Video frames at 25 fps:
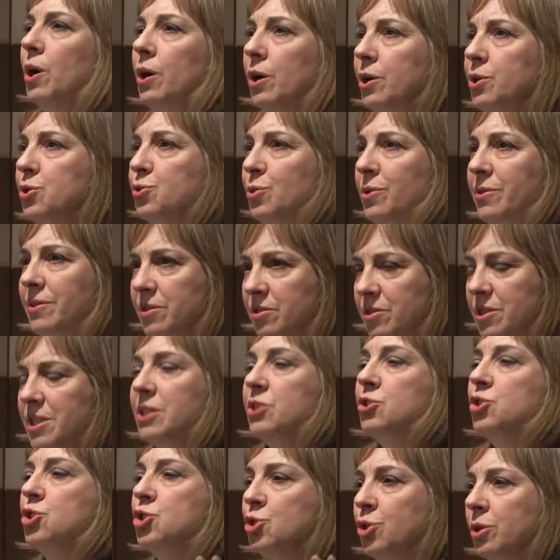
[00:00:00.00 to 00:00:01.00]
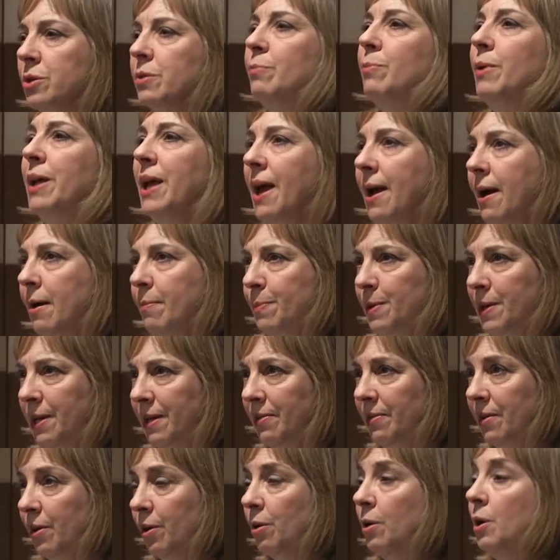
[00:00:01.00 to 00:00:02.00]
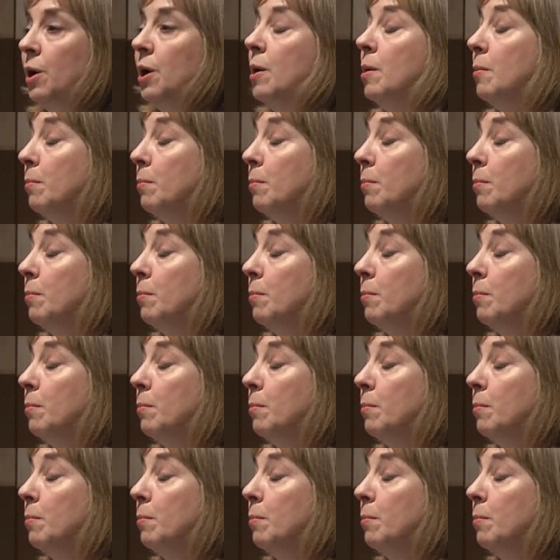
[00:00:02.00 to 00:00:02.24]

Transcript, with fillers: country. These things shouldn't be happening there,